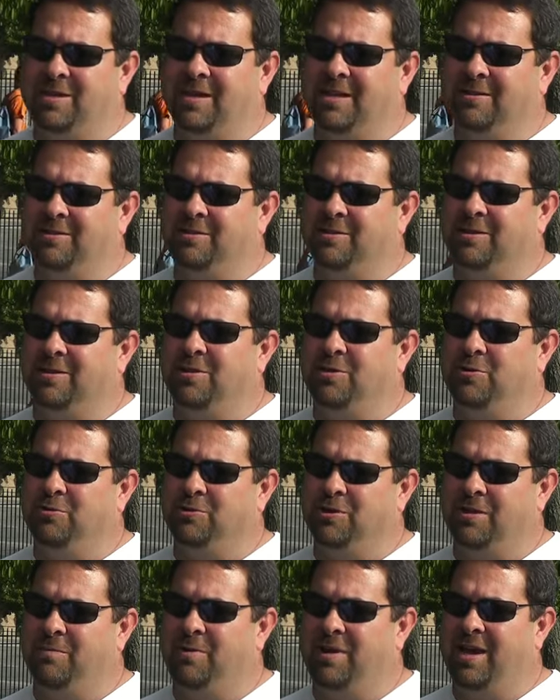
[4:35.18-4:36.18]
tends to
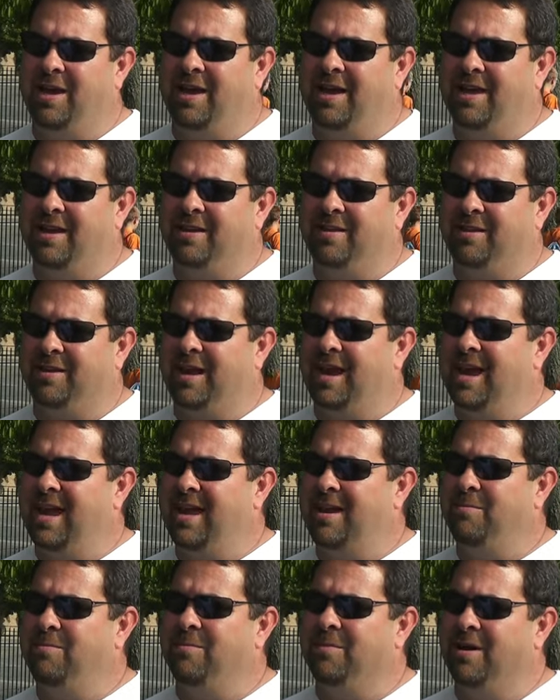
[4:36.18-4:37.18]
usually be ahead of the
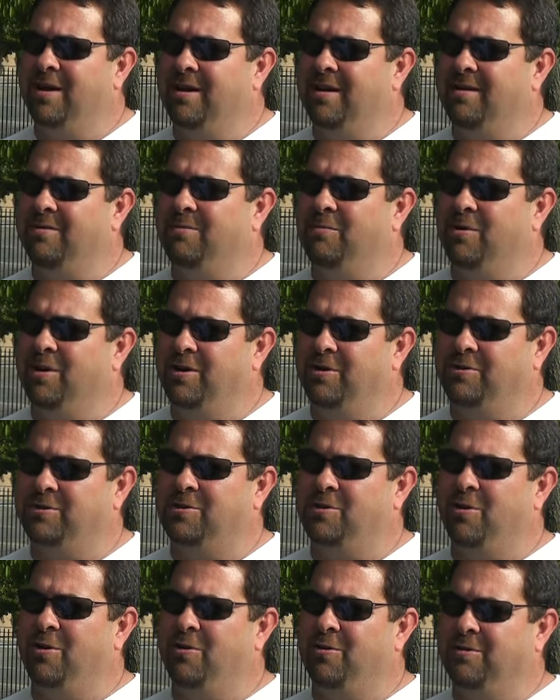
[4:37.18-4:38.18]
game uh, when you
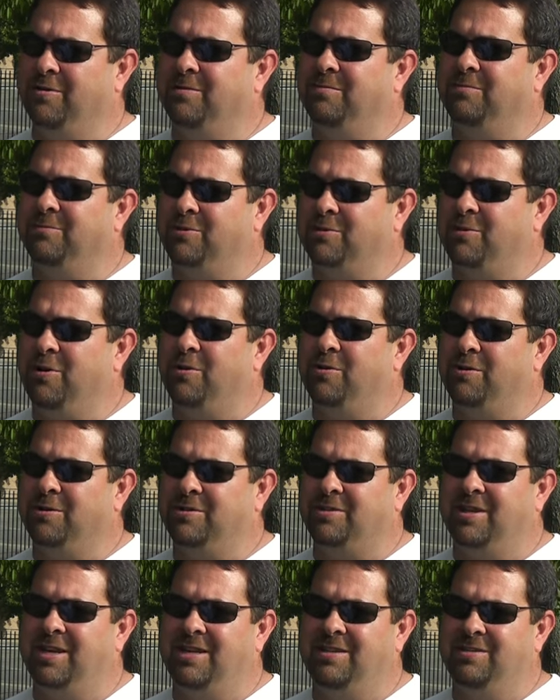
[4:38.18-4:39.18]
start start the
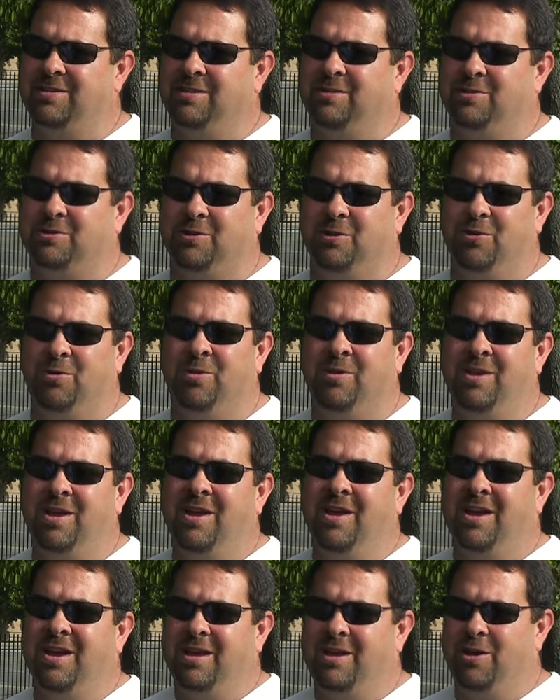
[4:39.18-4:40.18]
season. So,
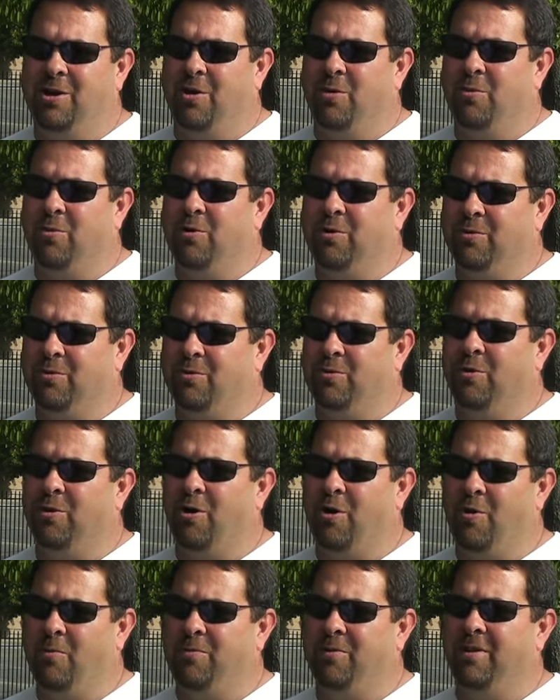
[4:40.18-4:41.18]
you know, we're
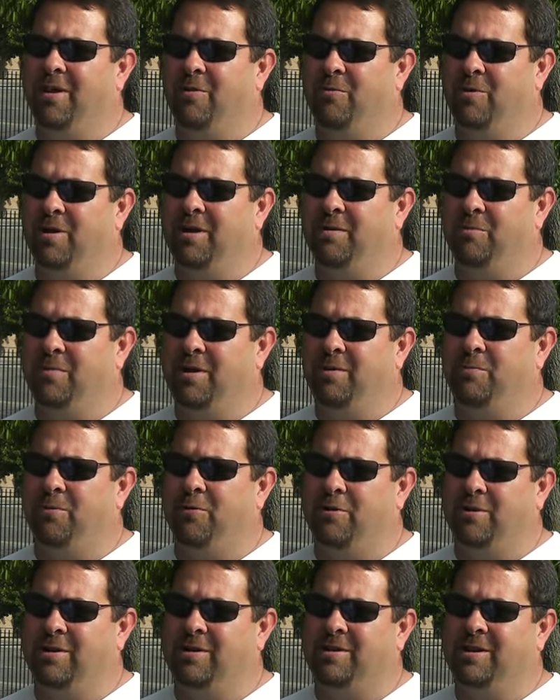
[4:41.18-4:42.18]
we're hoping that we can be
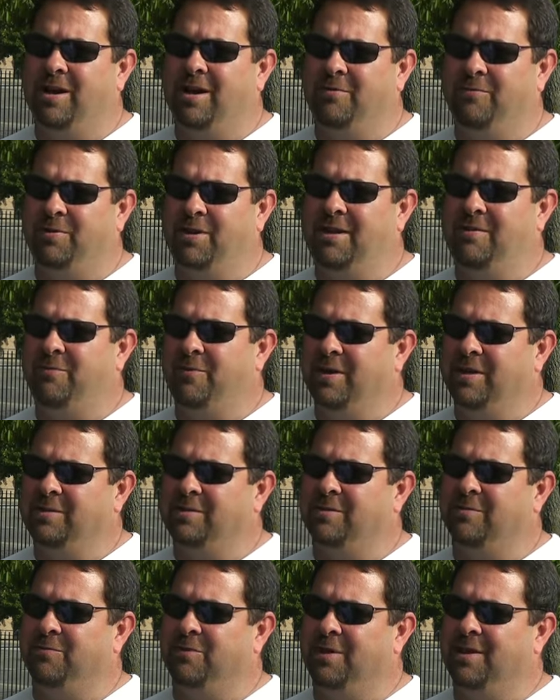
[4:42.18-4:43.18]
pretty tough
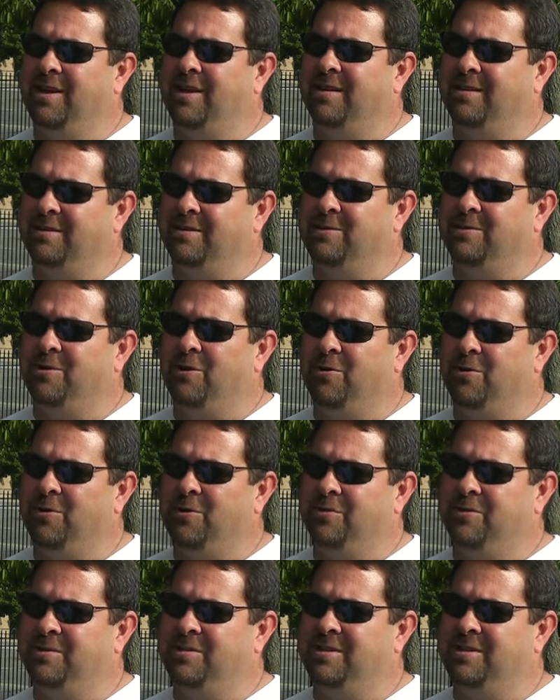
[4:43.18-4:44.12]
defensively at the start of the